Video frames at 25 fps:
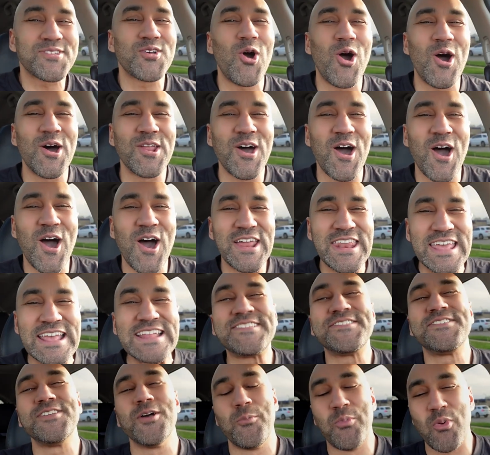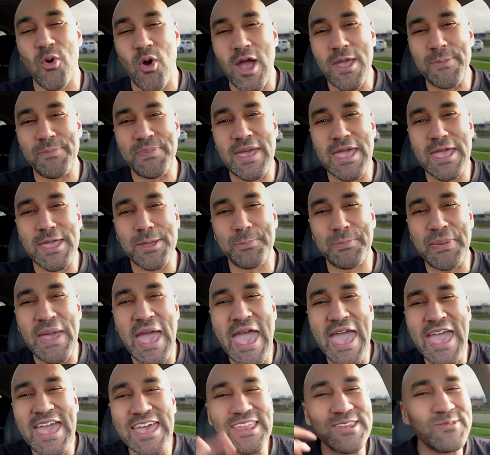going on? It's your boy Big
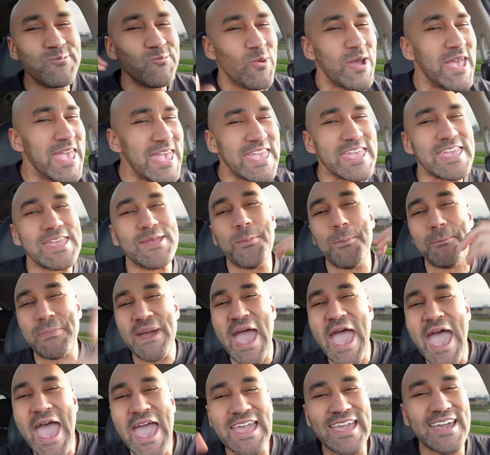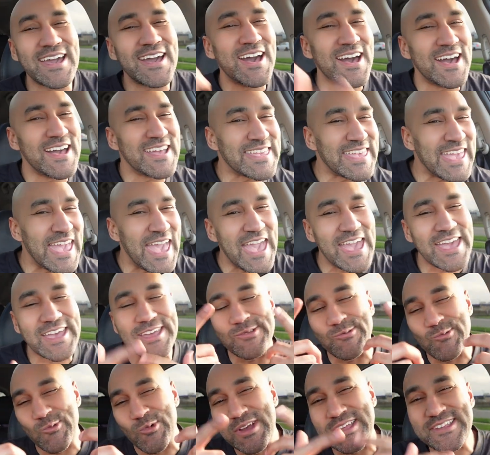Ben. We back
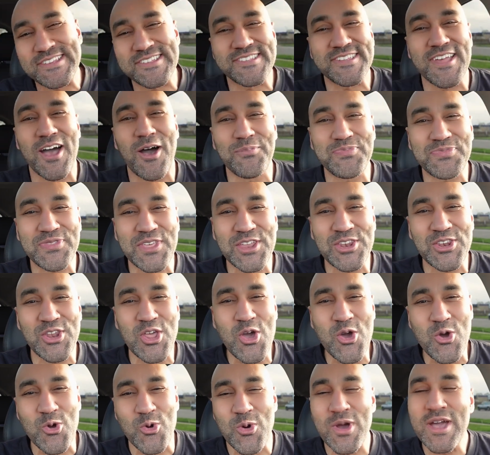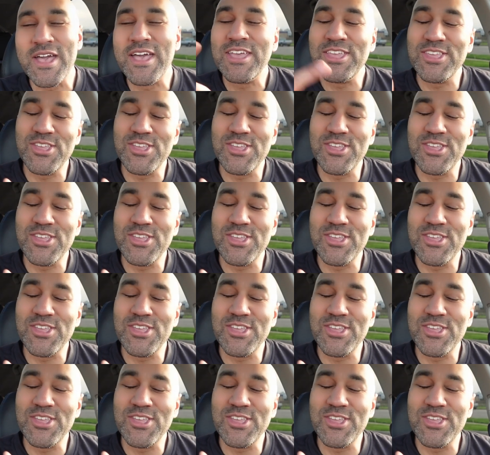again with something new.